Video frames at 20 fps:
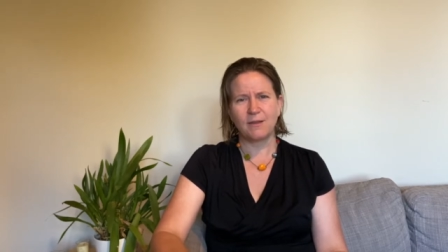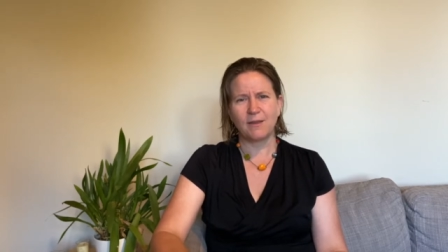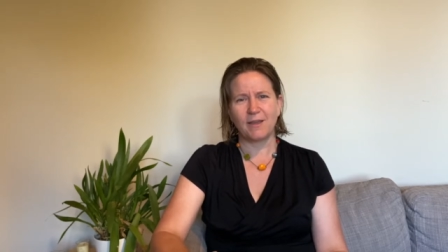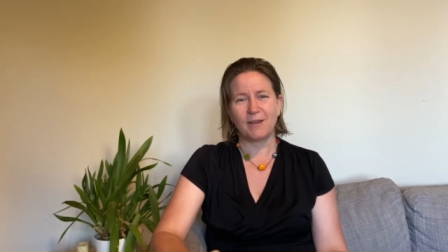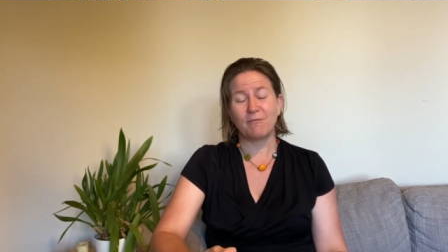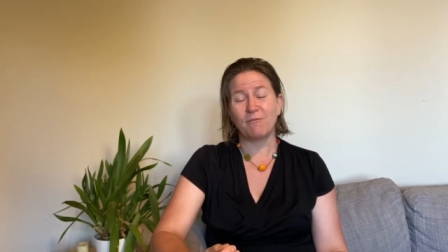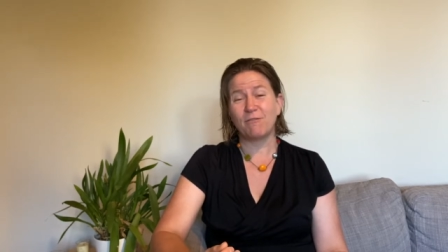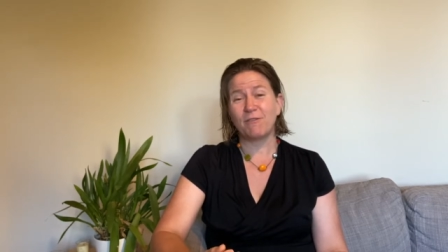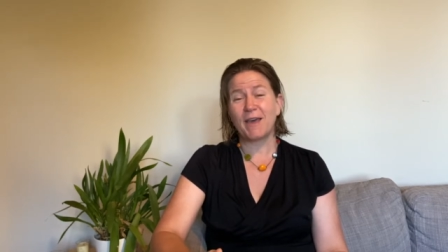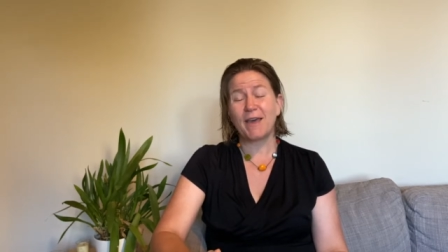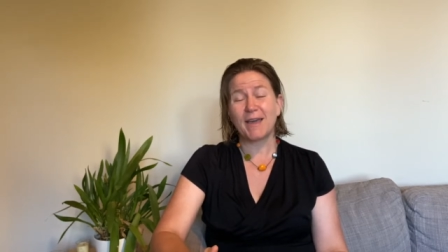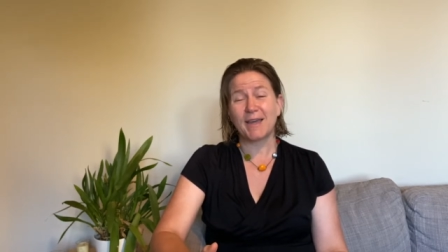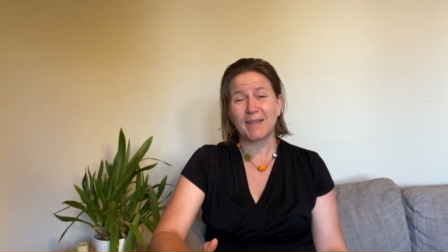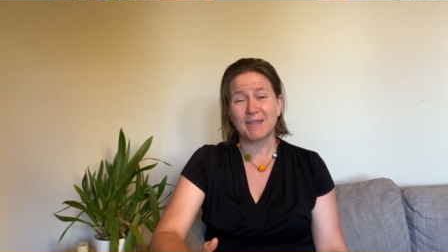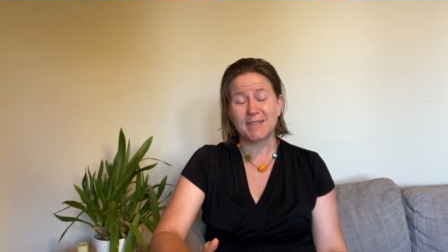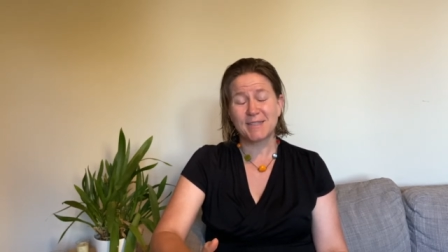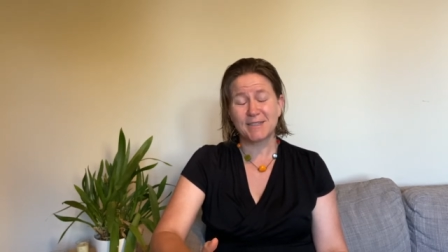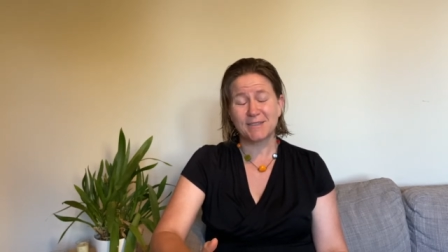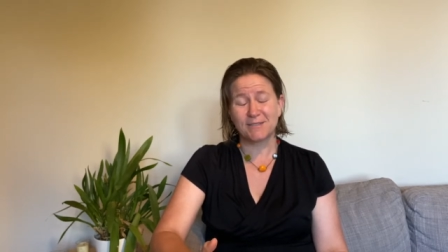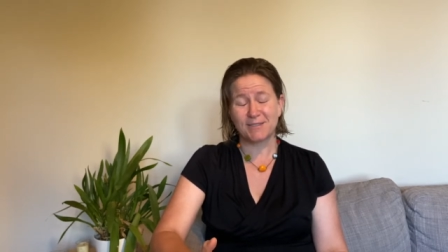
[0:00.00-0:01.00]
In
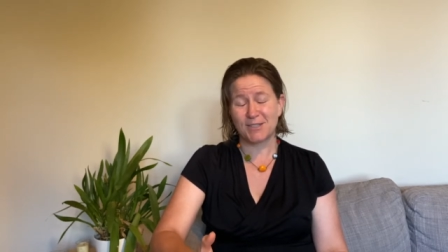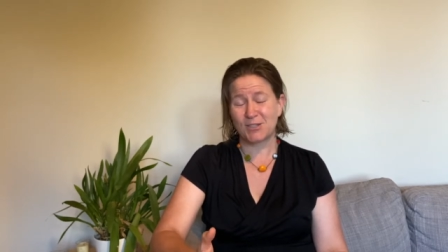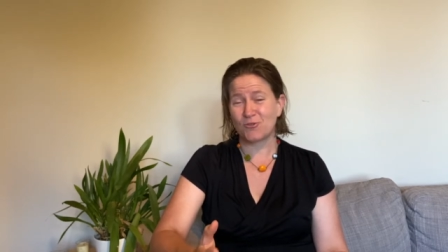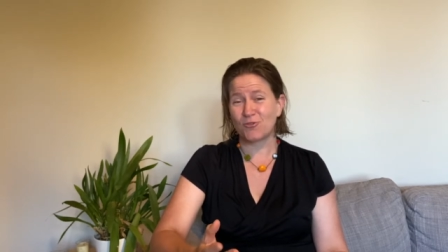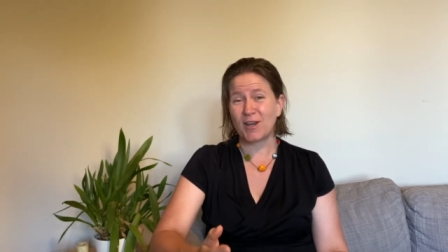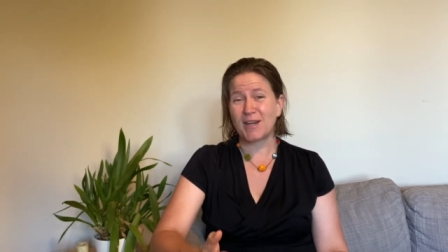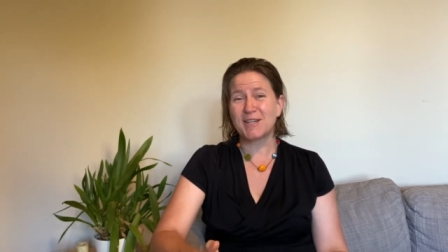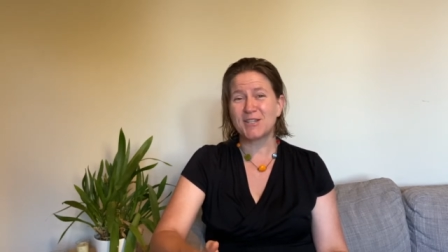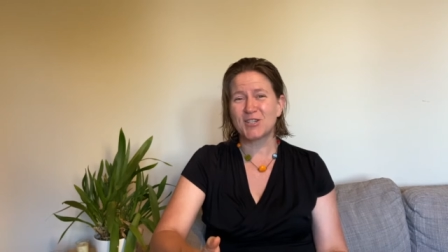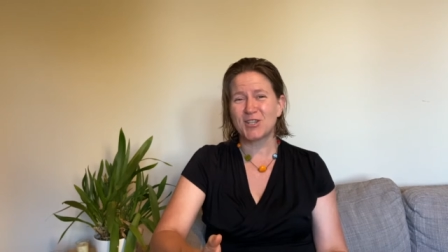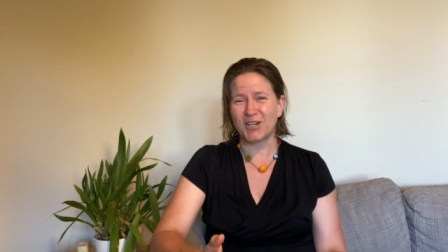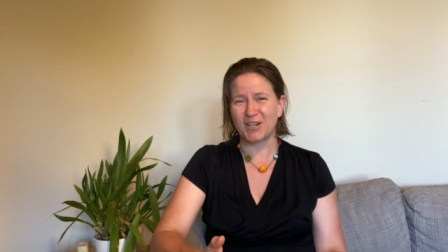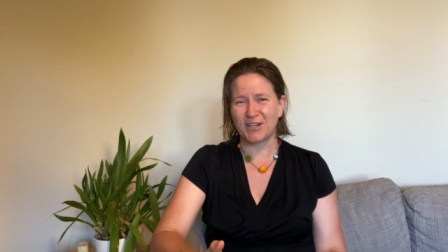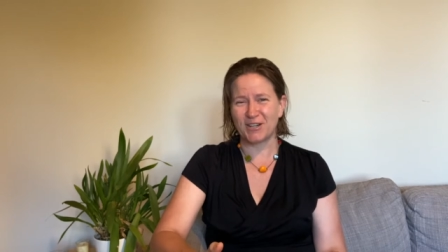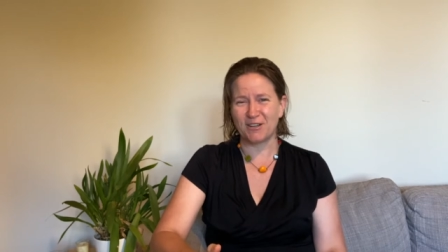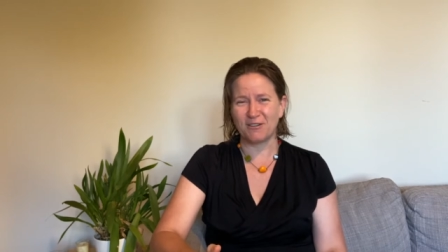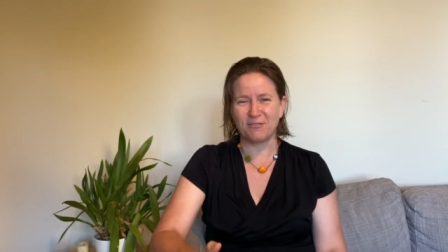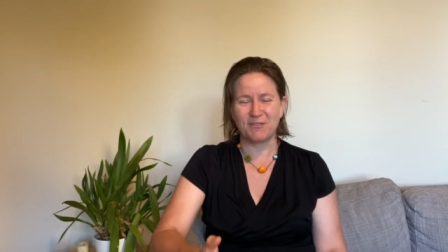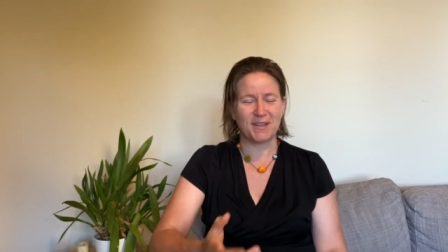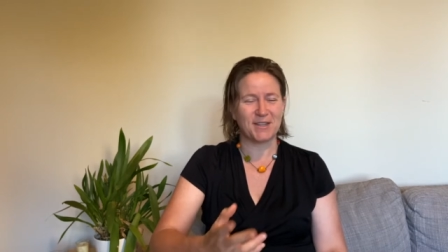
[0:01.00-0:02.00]
fact, strangely
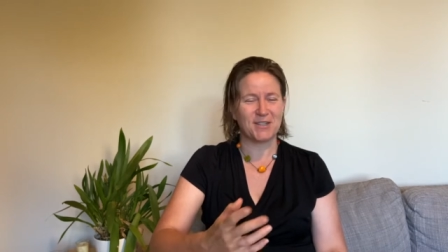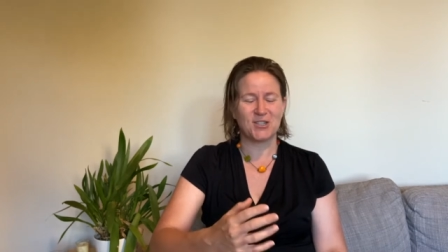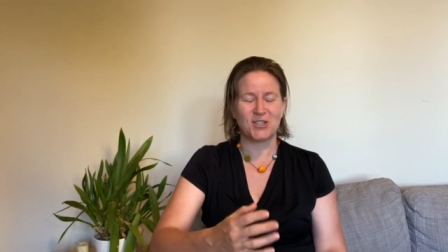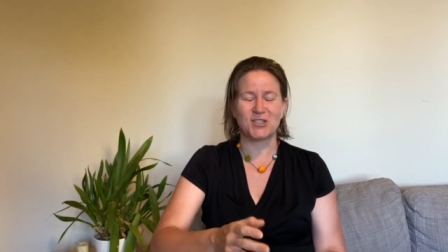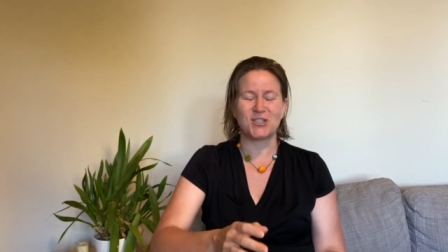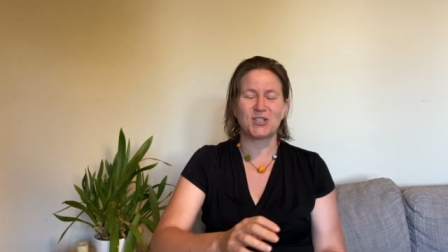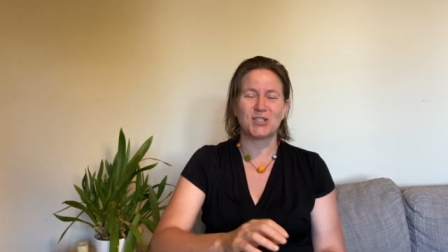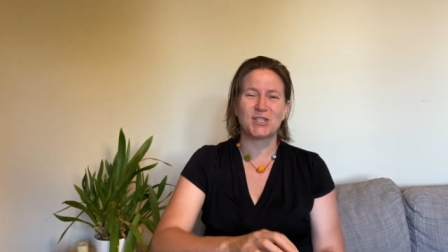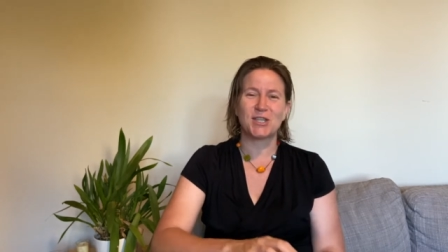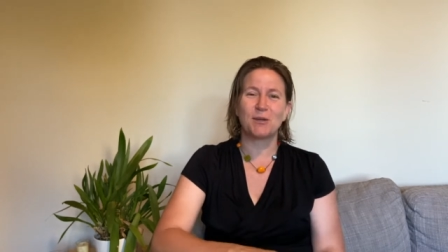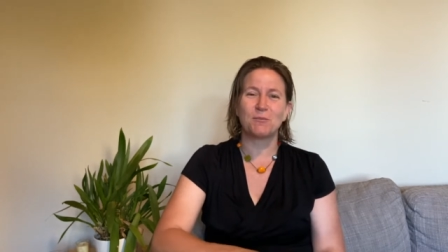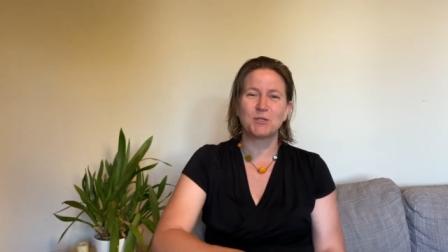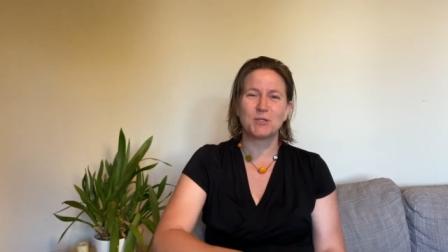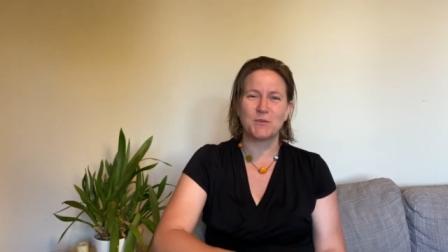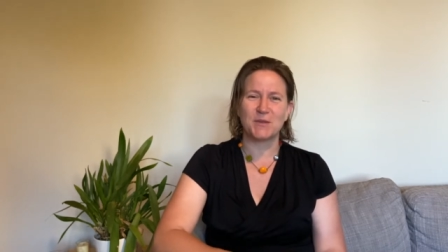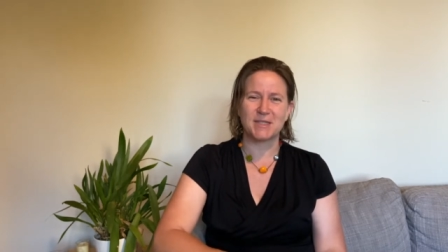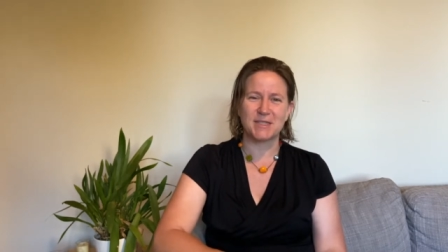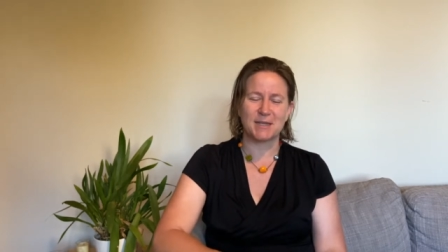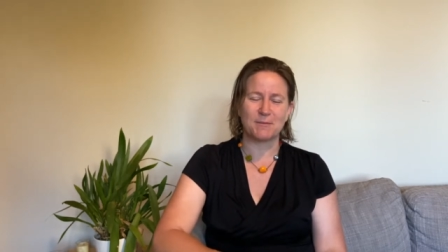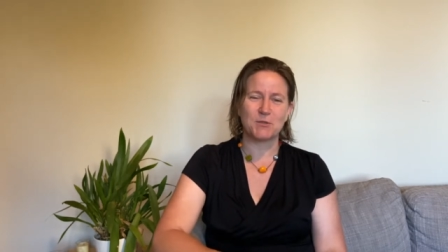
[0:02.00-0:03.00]
enough, actually, it's just come to
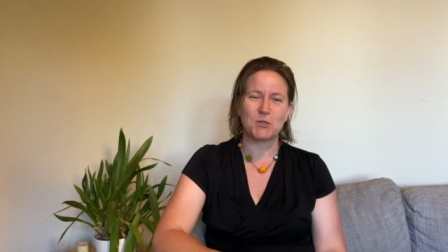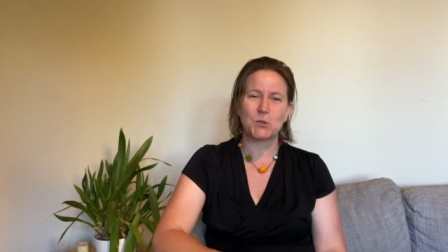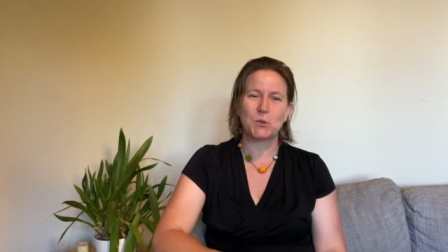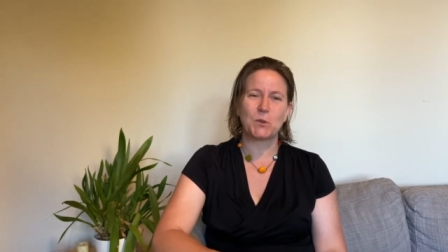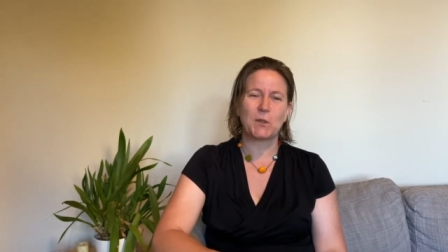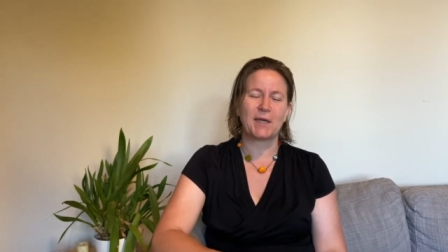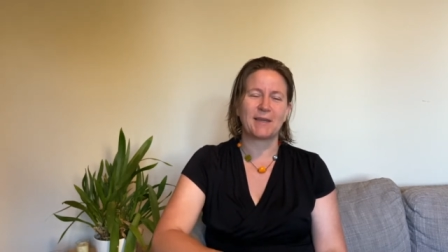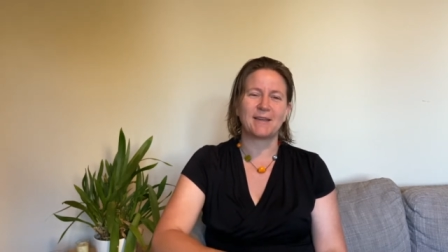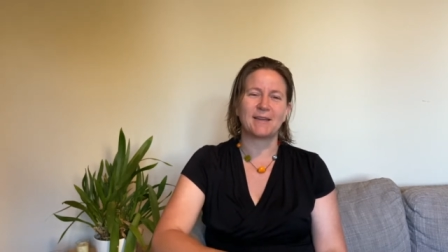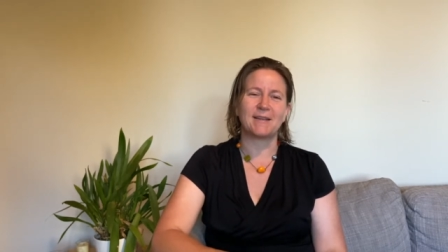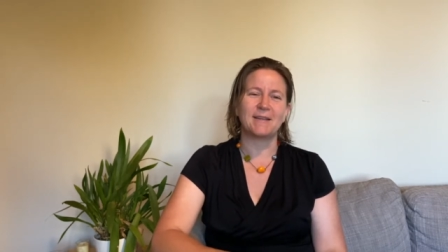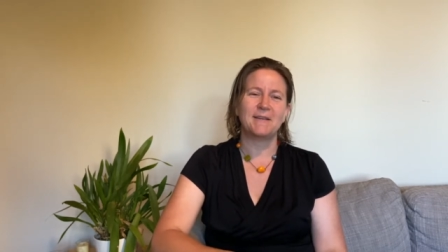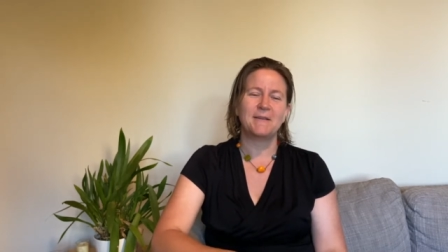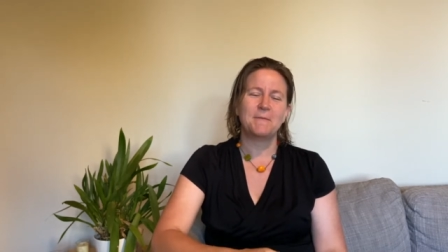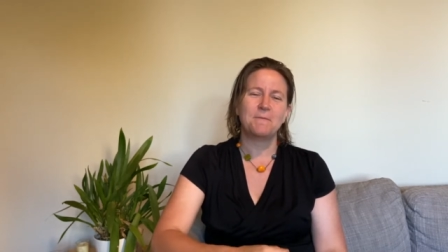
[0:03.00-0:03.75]
me as I'm talking,